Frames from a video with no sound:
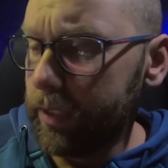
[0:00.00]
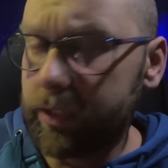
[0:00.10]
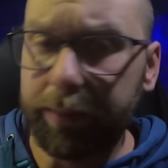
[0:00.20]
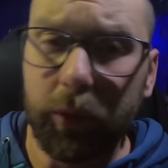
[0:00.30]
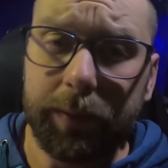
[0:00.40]

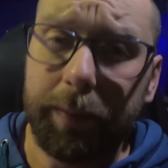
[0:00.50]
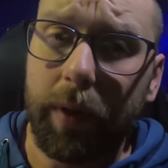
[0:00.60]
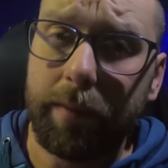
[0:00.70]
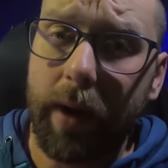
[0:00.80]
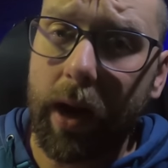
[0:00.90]
It's supposed to be
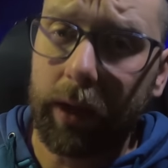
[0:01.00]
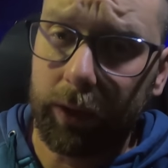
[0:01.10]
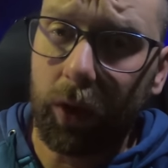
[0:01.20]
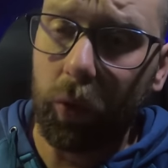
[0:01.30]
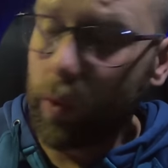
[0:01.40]
pretty mild
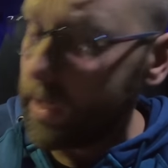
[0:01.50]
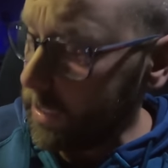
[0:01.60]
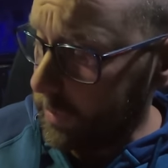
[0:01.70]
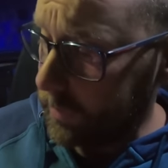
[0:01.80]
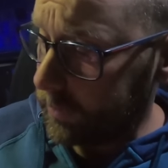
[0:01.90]
all
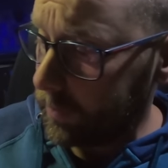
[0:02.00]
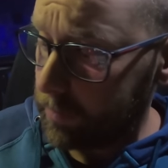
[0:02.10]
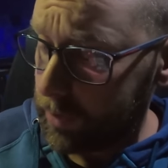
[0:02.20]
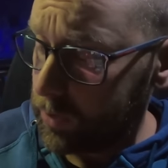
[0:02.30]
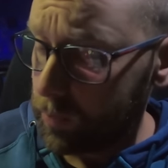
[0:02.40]
week, so
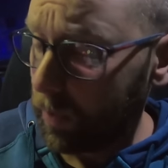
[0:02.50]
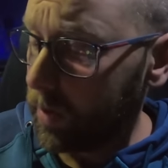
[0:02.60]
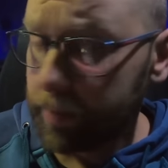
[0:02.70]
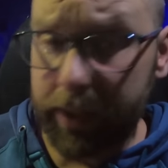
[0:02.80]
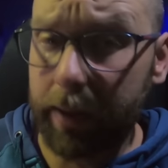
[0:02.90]
I'm not too
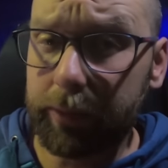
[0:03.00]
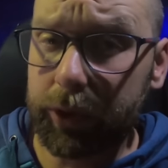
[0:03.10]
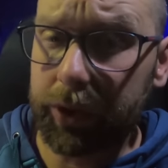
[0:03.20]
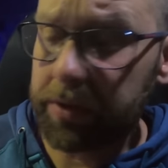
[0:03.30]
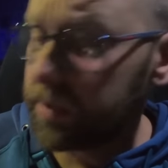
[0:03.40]
worried about
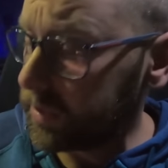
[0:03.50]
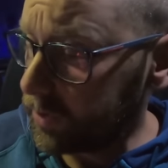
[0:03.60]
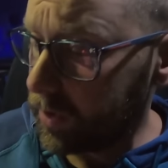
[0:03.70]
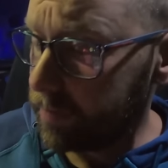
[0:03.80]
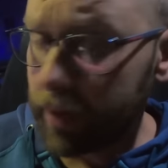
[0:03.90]
temperature on this
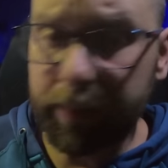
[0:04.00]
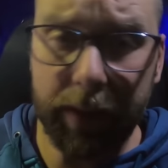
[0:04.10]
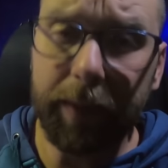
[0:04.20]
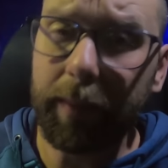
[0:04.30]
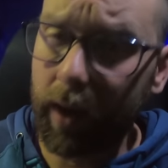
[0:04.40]
trip, but I'm
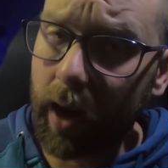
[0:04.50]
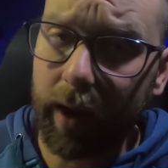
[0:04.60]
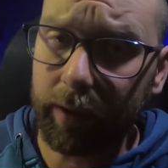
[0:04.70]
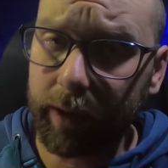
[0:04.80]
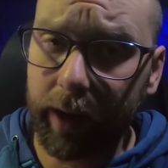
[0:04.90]
keeping my
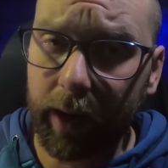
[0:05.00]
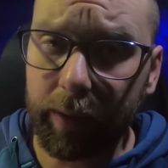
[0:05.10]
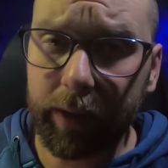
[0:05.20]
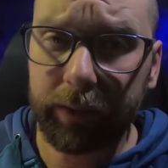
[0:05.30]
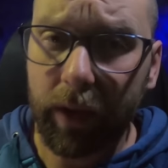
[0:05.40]
eye on it
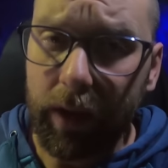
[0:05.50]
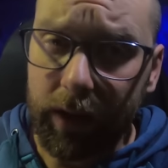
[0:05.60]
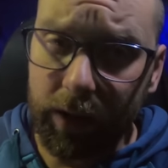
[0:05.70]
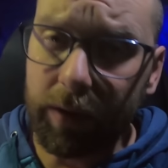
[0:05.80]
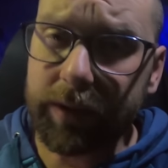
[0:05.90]
anyways.
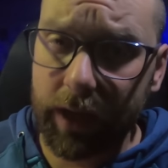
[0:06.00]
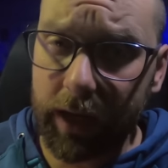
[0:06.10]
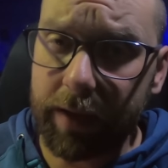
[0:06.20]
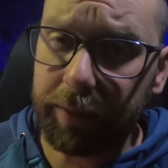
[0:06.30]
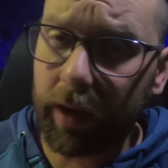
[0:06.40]
You always got
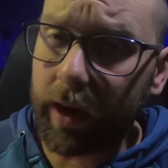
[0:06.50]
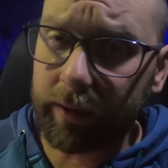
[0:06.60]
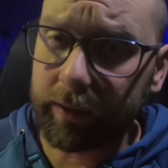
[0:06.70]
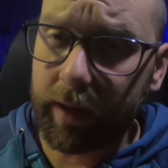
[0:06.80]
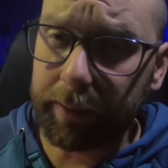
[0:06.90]
to keep your eye
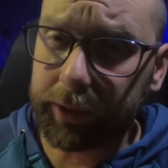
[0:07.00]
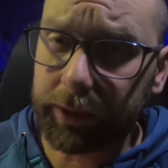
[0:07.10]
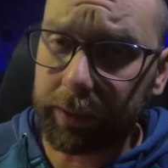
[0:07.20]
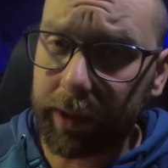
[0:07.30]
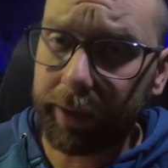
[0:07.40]
on the
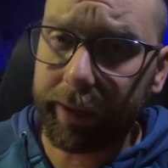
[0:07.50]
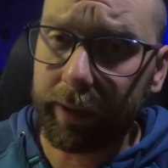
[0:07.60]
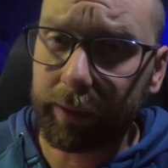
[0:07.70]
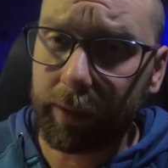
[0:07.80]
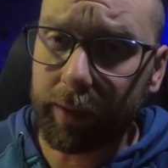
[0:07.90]
temperature when you're out here
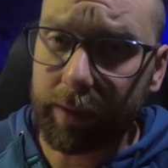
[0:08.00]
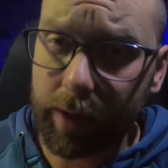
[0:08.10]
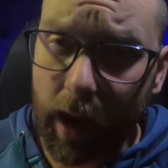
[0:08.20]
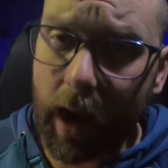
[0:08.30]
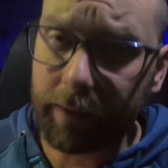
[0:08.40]
on the road.
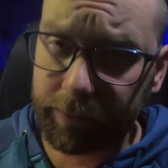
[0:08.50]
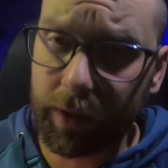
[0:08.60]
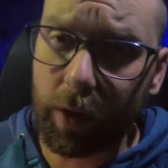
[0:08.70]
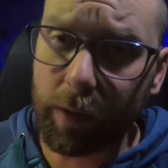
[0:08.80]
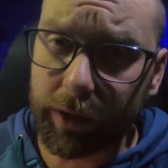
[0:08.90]
You have
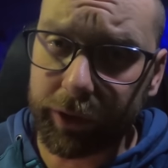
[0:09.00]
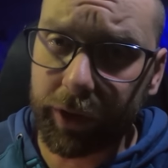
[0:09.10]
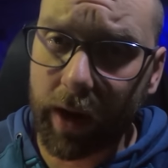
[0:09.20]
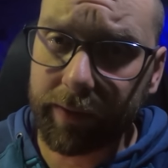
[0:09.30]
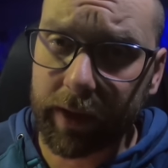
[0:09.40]
to know what you're
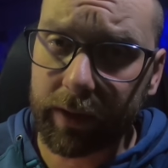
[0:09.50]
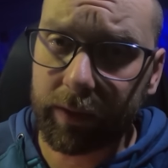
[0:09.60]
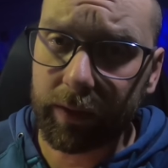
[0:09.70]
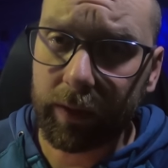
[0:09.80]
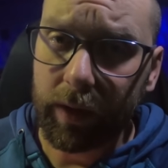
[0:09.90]
driving
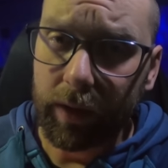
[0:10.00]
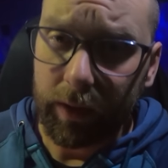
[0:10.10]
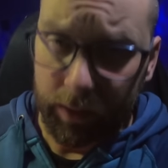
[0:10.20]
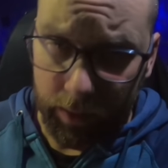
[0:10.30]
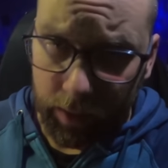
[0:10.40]
into.
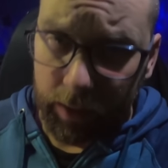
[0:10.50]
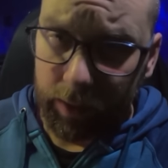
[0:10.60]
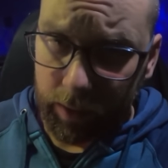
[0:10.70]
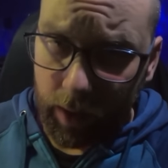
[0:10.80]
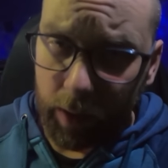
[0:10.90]

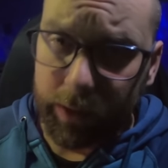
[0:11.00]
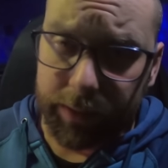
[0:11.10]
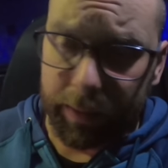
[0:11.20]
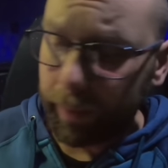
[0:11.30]
Always be